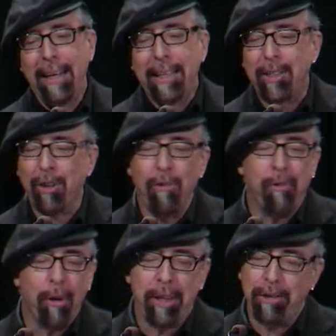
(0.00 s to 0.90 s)
Let's go
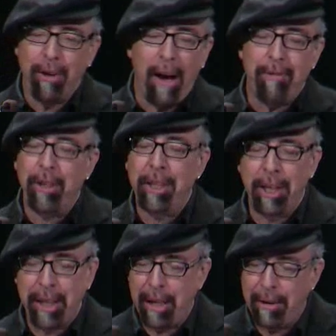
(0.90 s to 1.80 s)
forth and try for
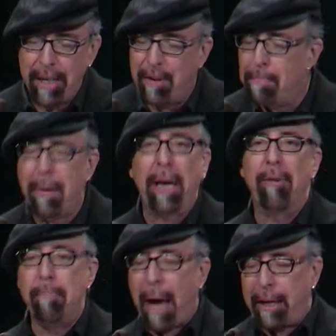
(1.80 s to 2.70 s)
another year, an even bigger
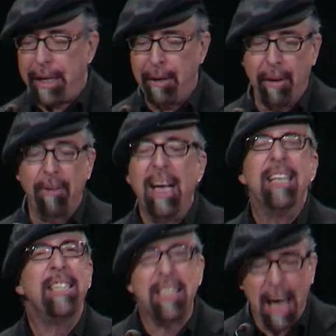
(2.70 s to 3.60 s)
and better year of
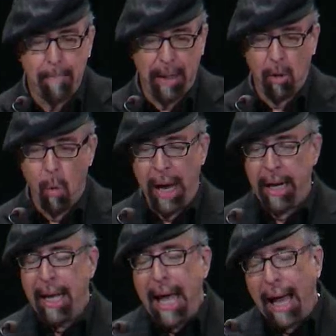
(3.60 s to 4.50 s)
skeptic win.
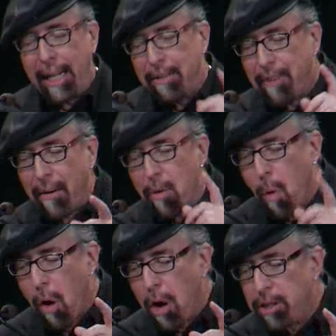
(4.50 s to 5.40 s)
And in the very
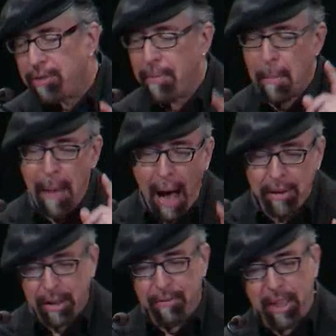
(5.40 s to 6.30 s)
words from the
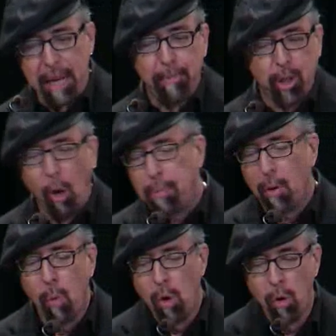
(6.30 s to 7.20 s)
mouth of Deep Chopra
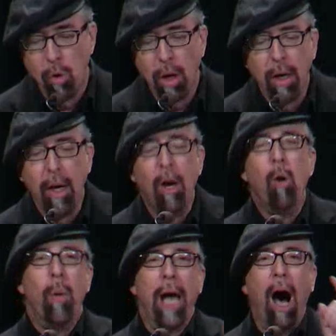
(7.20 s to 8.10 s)
Wu,
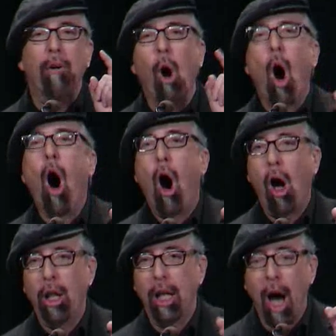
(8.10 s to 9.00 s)
we are
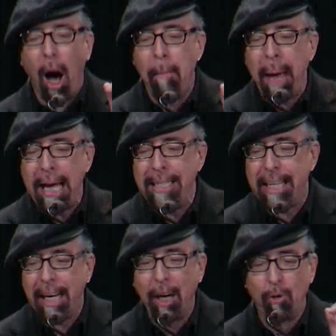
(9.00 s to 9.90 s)
all
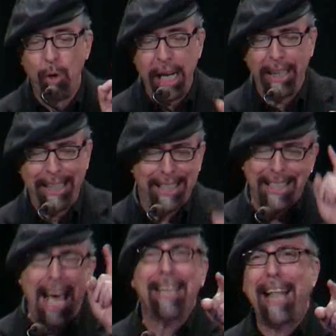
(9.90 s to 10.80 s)
amazing realists.
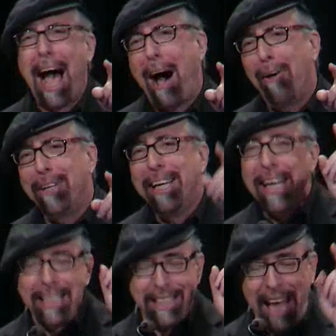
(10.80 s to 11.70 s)
Say it loud,
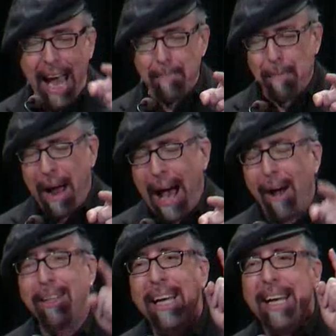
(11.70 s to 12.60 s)
say it
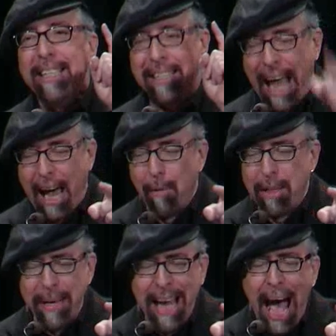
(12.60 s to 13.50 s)
proud, say it with
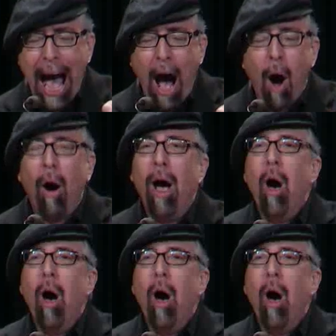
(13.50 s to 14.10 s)
me now.